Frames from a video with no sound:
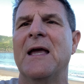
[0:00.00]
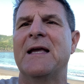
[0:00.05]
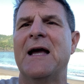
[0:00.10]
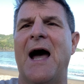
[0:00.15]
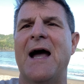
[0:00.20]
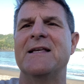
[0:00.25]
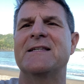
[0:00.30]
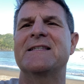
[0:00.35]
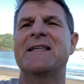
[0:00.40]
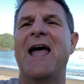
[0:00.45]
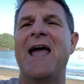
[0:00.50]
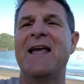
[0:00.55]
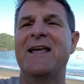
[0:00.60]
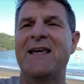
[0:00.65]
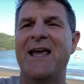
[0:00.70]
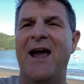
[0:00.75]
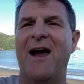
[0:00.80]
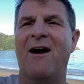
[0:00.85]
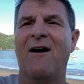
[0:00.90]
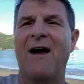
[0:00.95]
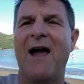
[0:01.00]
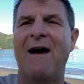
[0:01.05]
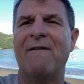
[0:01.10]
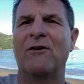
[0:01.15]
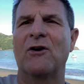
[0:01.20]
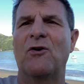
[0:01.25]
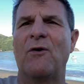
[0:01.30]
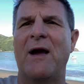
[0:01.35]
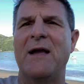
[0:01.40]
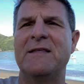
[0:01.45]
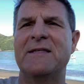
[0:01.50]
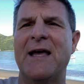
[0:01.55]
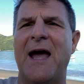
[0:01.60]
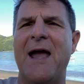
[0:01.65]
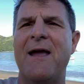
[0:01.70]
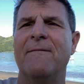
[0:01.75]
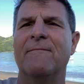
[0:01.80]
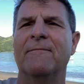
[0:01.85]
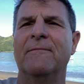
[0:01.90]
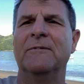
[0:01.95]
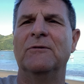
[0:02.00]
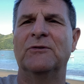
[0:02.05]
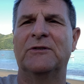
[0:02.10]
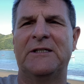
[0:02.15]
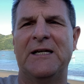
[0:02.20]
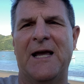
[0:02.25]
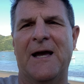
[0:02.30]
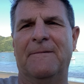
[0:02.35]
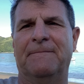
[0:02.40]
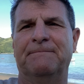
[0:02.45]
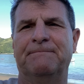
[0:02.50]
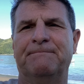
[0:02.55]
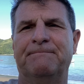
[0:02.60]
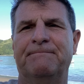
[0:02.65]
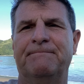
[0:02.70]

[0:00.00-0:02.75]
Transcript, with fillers: Guys, take care. Have a great day. See ya.